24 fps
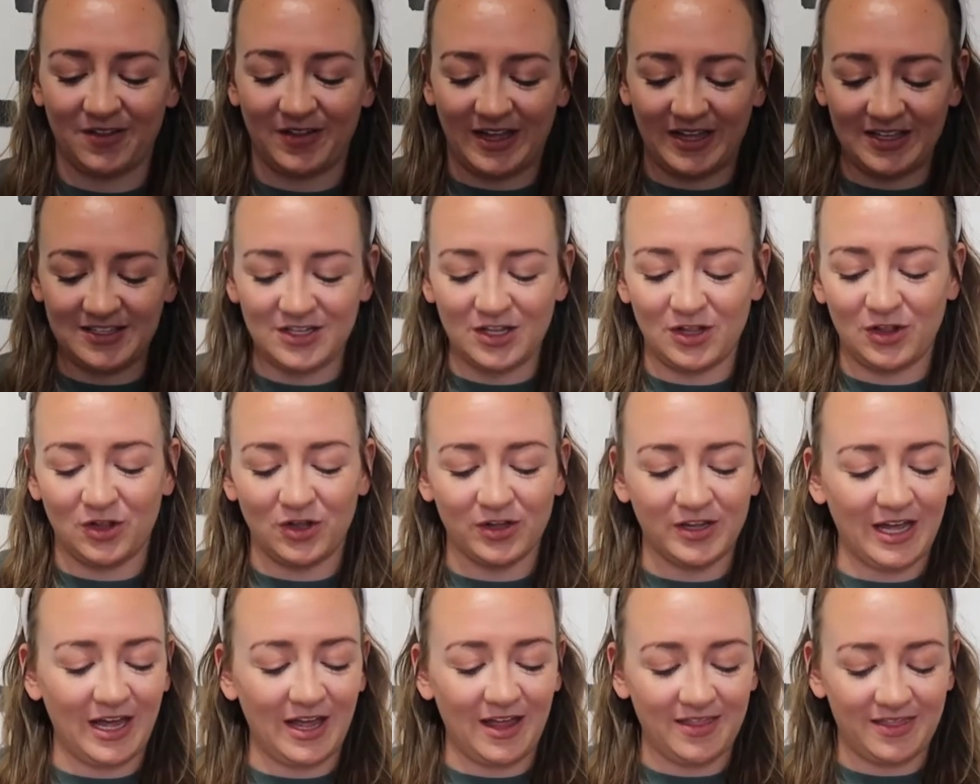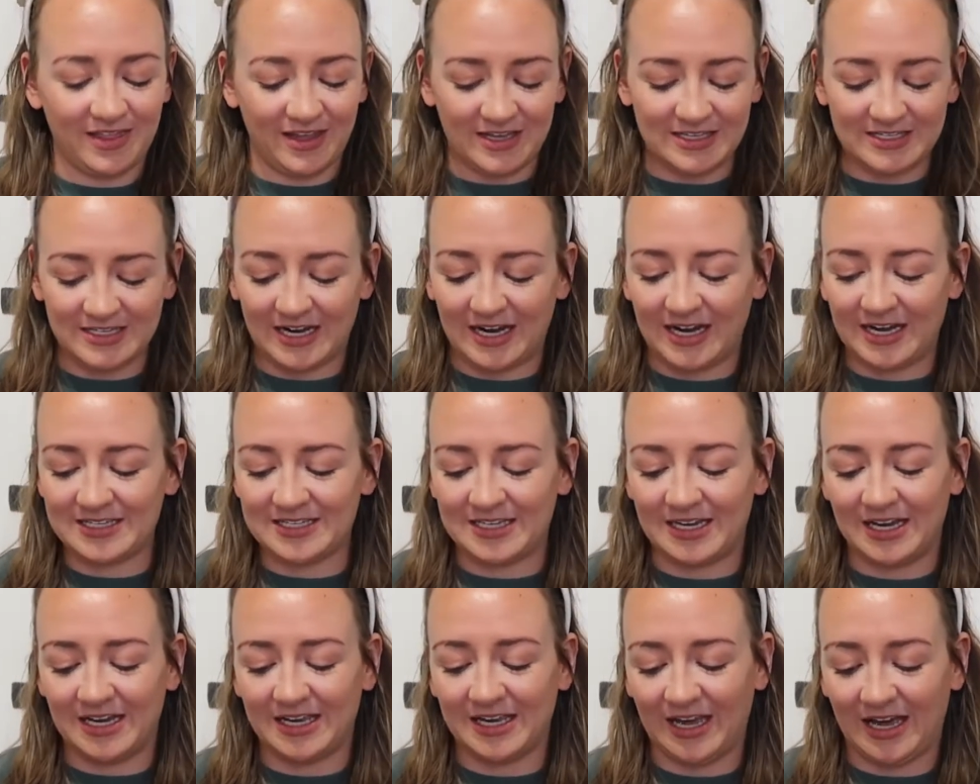let's look at these guys
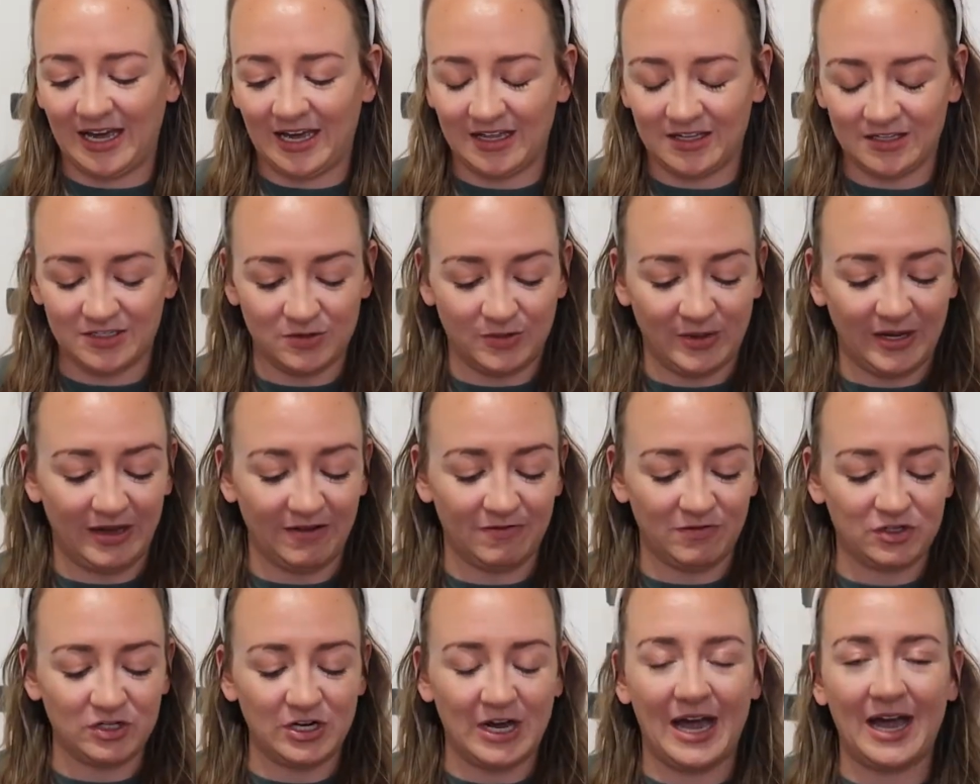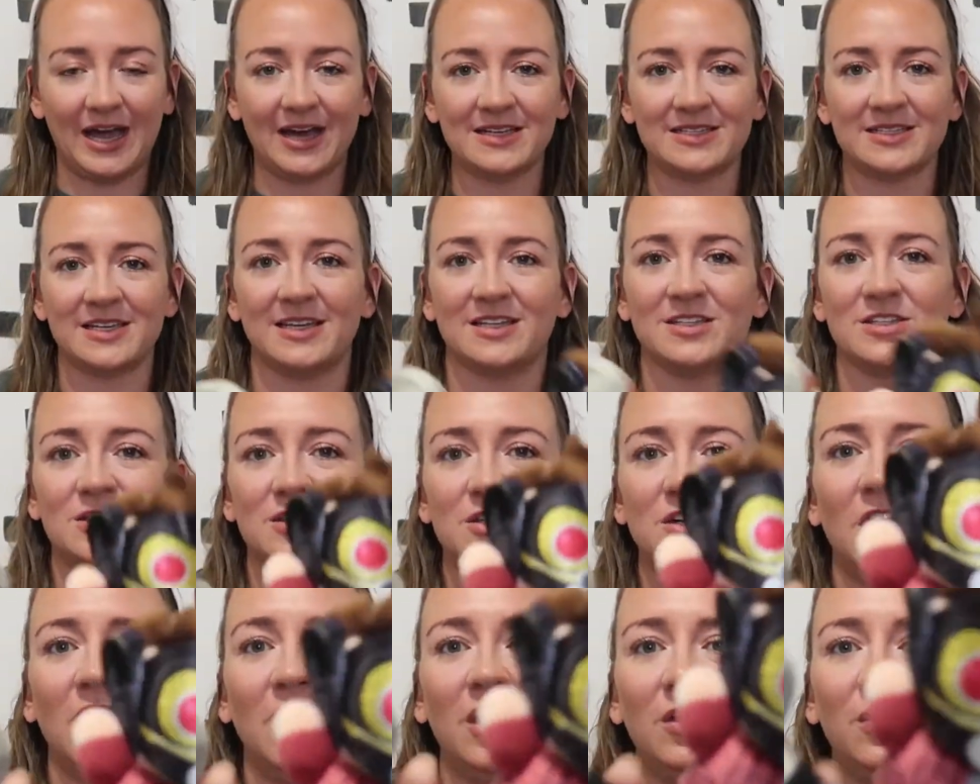again. So we have Drax and
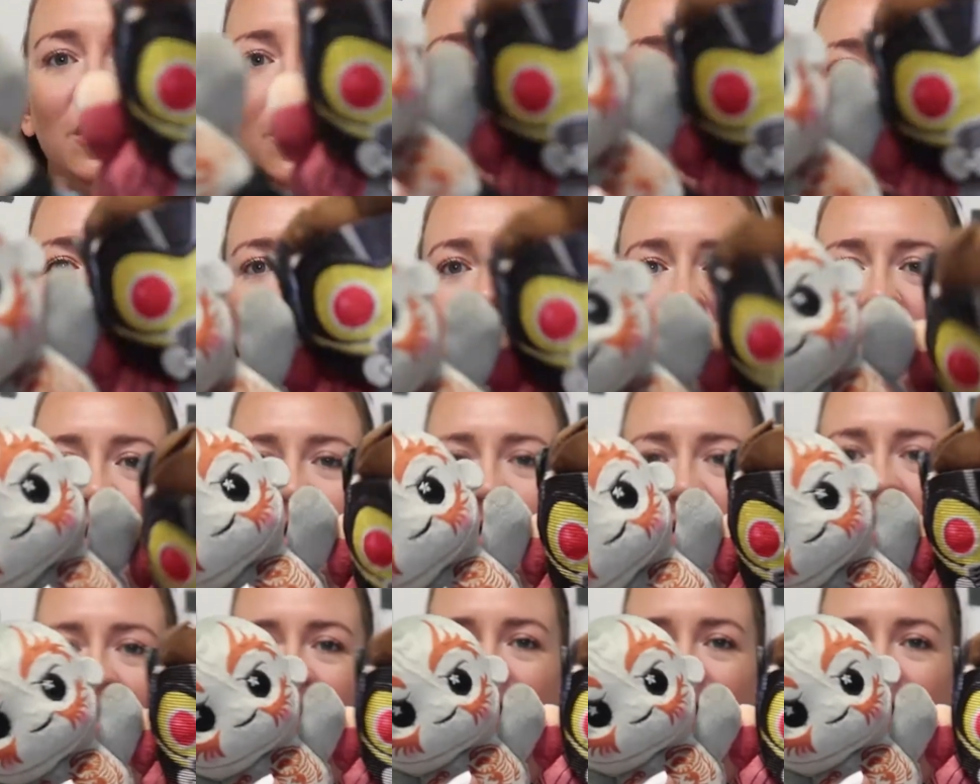Star-Lord.